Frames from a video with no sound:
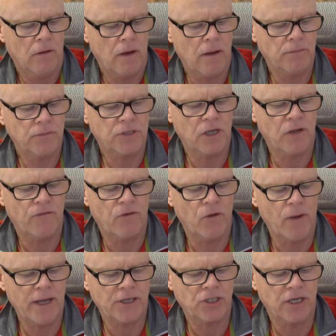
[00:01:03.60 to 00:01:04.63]
So if
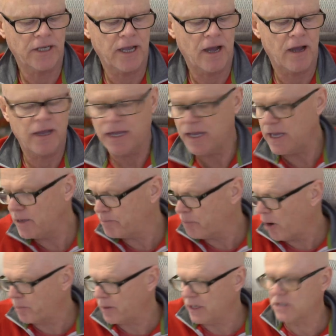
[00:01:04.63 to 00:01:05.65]
you actually are here,
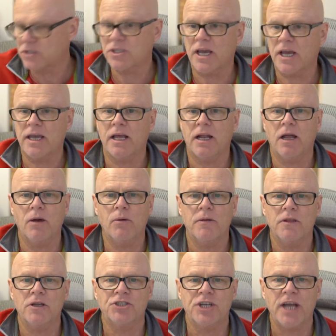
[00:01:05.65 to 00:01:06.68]
pop in and say hello
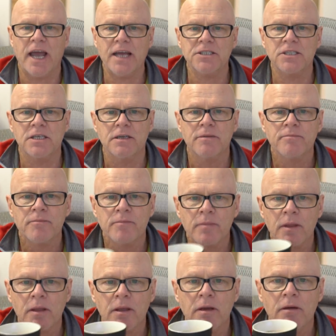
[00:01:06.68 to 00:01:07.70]
in the chat.
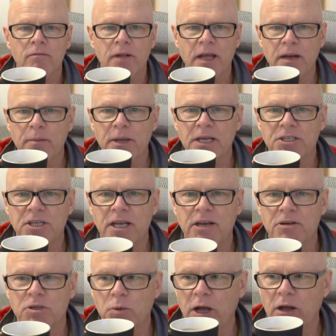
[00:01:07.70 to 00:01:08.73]
Vladimir's
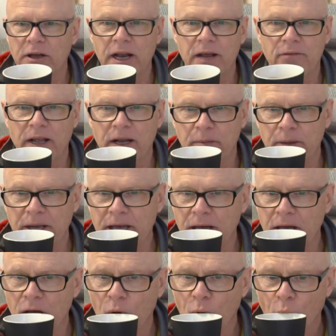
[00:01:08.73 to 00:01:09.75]
here as well. G'day,
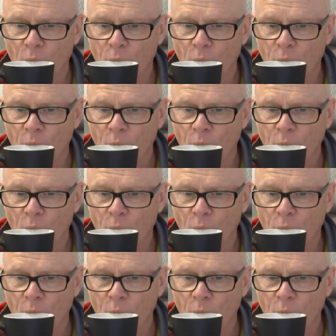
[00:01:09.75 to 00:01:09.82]
Vladimir.